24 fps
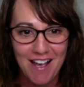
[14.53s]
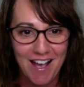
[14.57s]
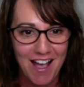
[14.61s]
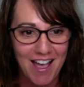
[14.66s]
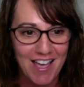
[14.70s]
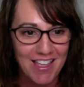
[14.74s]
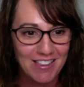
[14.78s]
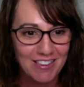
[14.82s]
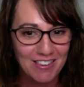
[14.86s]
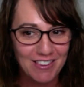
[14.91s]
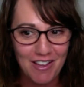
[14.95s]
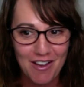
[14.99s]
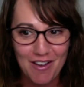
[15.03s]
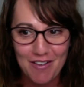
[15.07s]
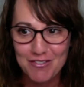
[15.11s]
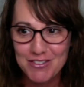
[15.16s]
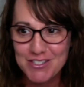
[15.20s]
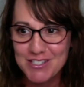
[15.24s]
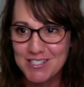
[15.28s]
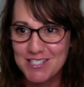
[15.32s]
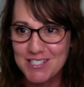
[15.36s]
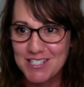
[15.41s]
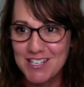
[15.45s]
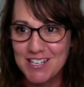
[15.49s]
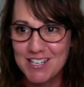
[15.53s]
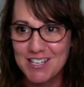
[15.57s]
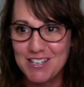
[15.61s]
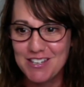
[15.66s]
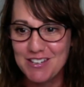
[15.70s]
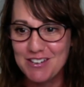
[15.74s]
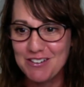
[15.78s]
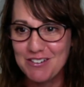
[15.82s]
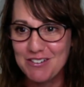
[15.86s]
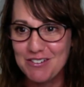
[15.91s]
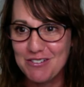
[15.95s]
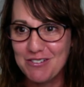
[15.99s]
I love seeing
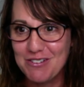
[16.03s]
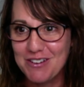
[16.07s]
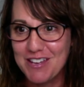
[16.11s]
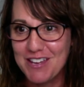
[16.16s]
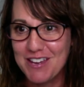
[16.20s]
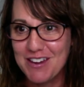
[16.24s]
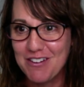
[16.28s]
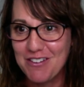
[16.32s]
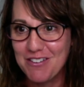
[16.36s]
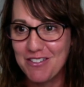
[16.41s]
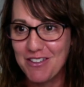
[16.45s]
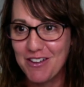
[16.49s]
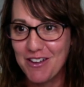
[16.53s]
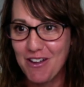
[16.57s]
you here in the